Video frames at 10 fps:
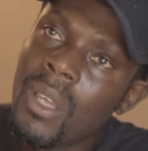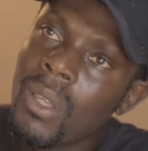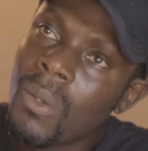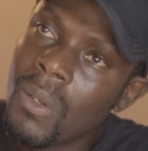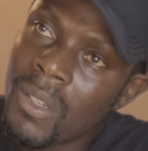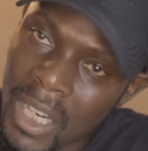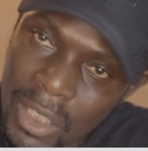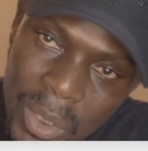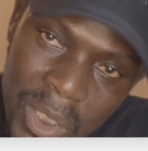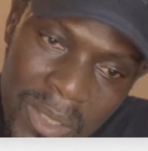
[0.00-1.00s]
your
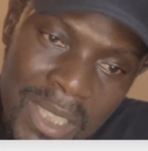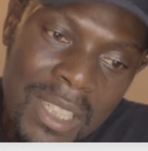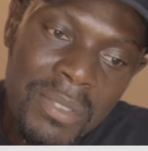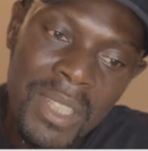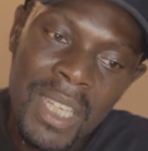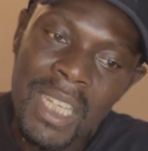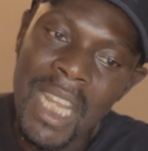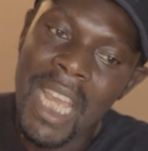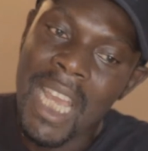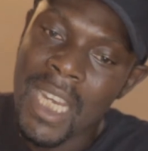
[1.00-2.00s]
graduation certificate,
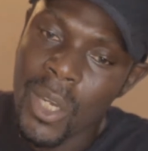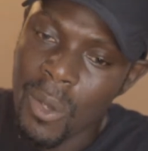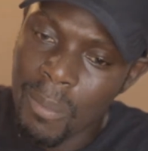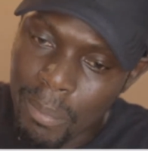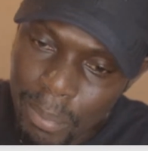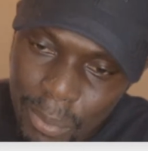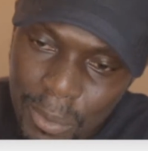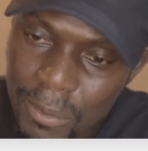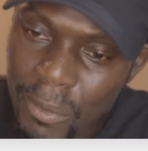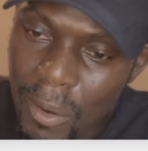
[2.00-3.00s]
and your
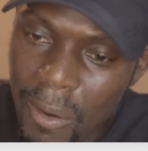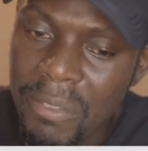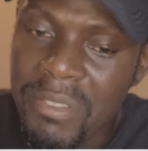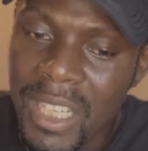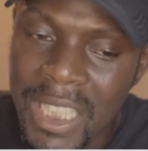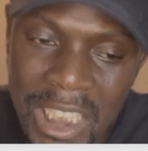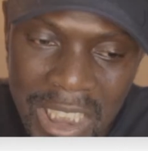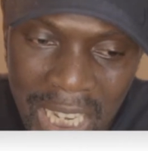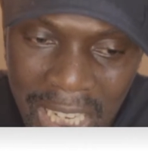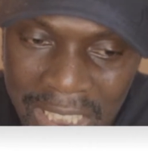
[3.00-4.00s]
proof of
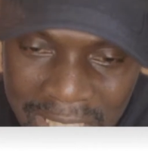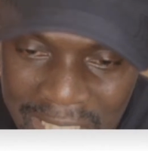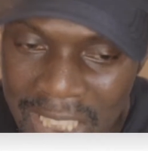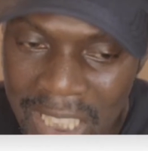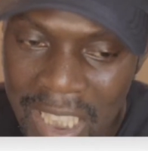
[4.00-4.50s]
nationality.